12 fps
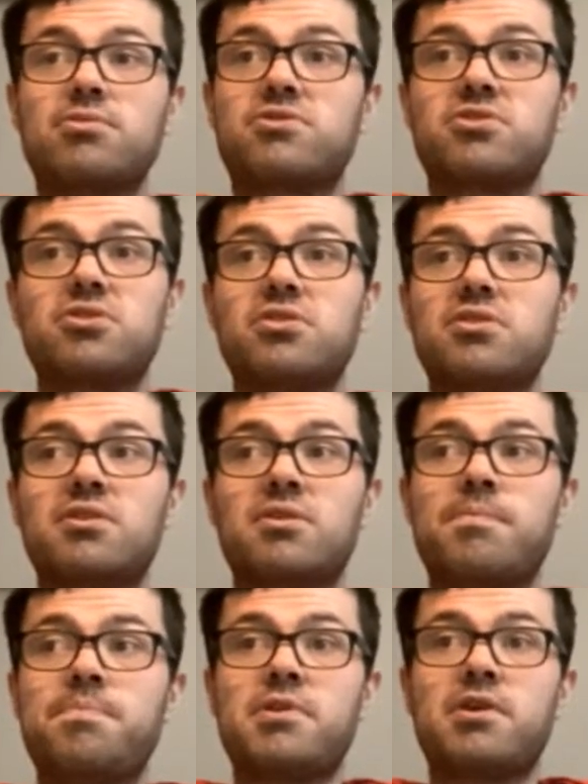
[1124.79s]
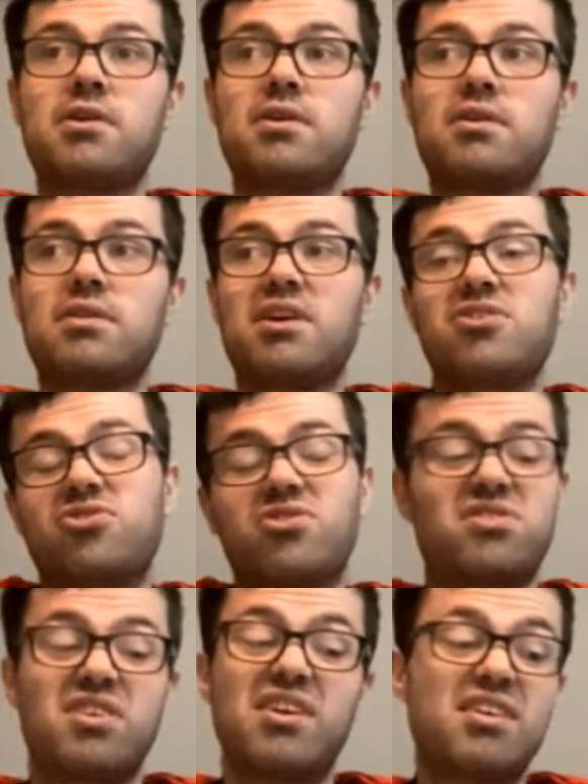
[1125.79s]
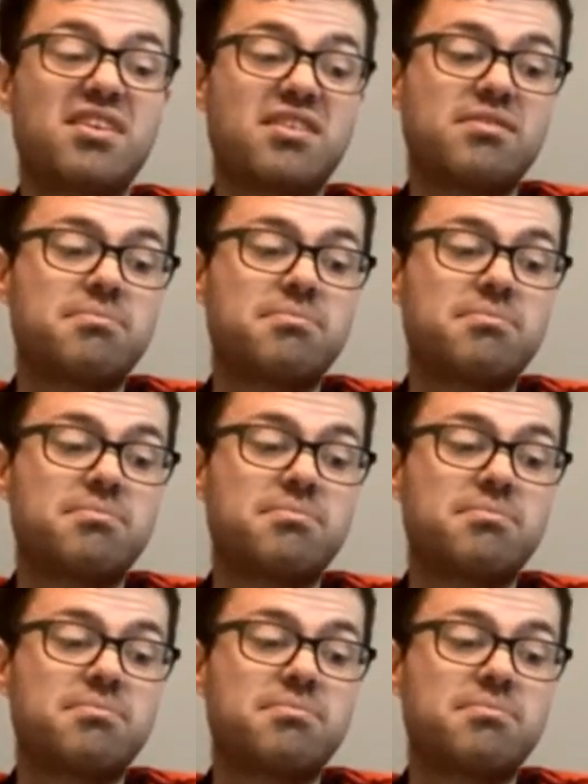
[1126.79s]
so let's just see.